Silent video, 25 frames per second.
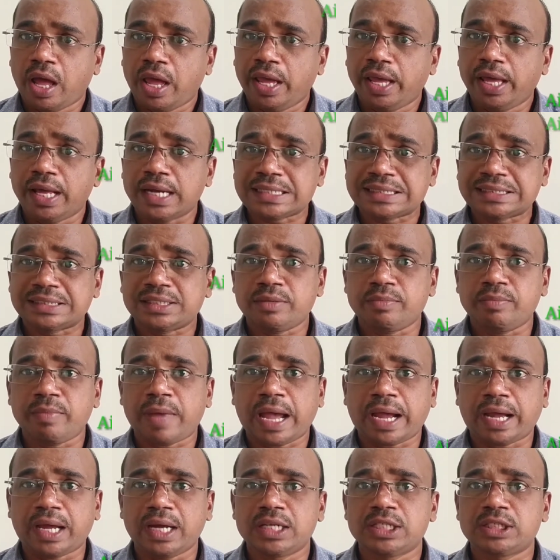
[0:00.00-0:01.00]
airstream
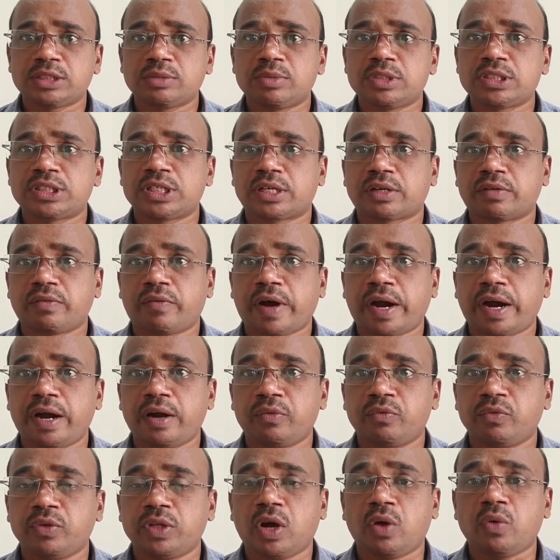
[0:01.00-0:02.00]
mechanism is
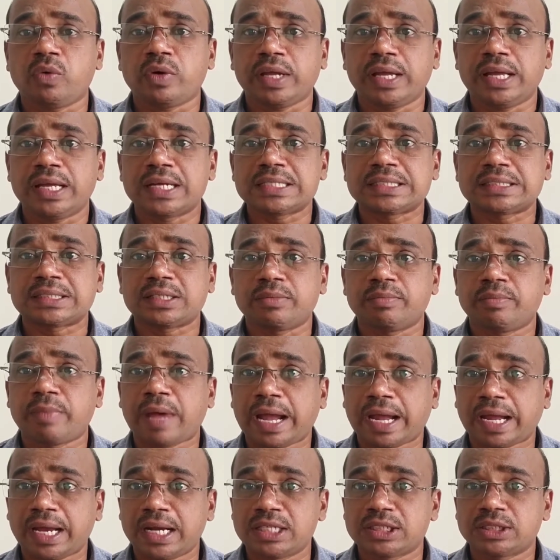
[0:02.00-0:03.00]
required. Without airstream
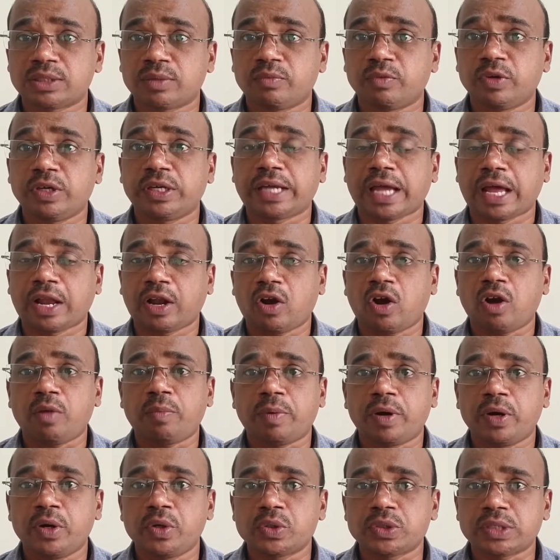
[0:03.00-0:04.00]
mechanism, we
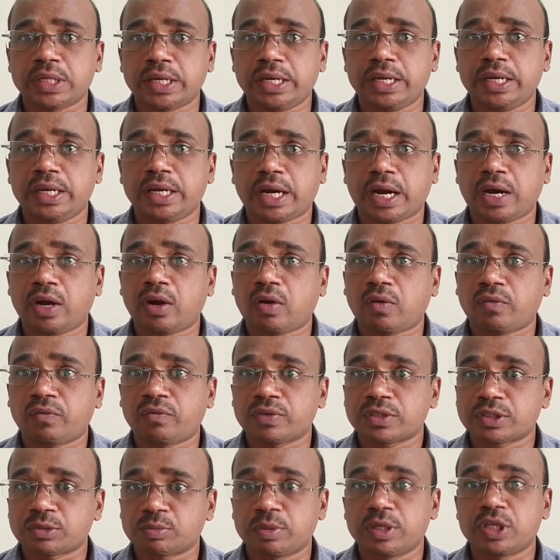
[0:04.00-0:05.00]
cannot produce any kind
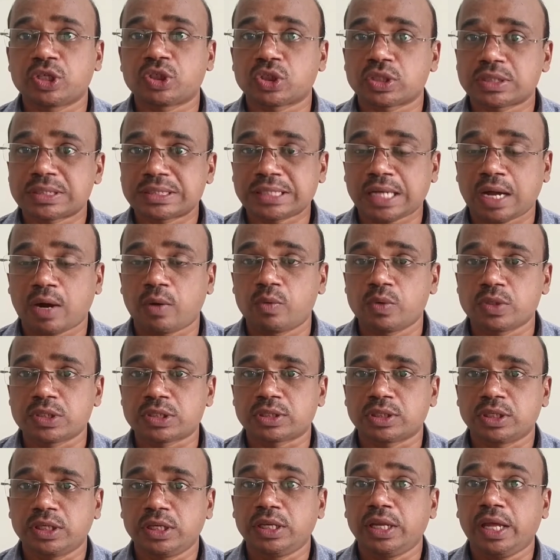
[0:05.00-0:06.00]
of speech
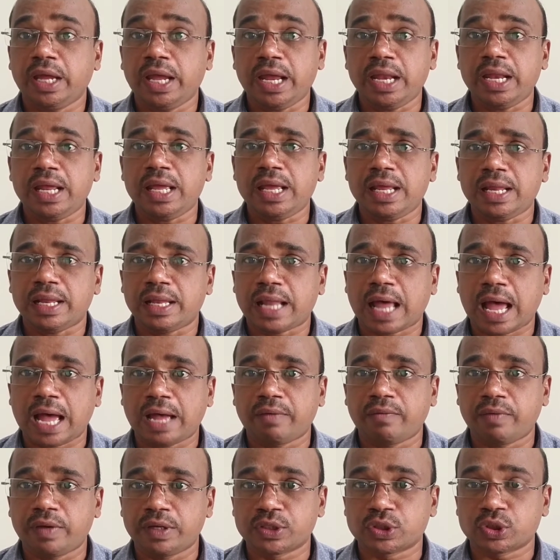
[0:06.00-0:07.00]
sounds in any
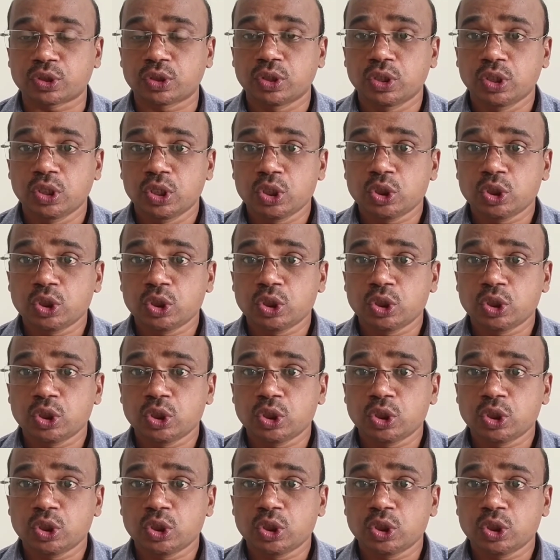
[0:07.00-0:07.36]
language.